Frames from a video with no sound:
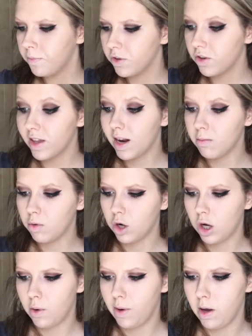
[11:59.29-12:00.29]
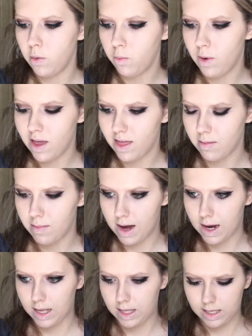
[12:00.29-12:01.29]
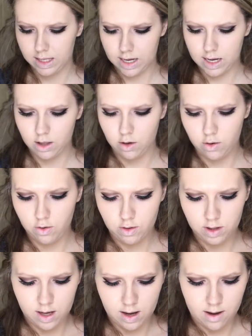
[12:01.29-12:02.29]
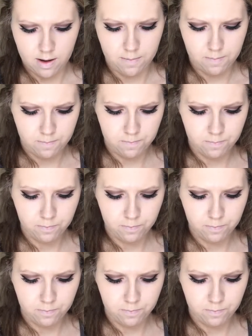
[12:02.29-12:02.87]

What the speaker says: So then I'm going to go in with my concealers. I'm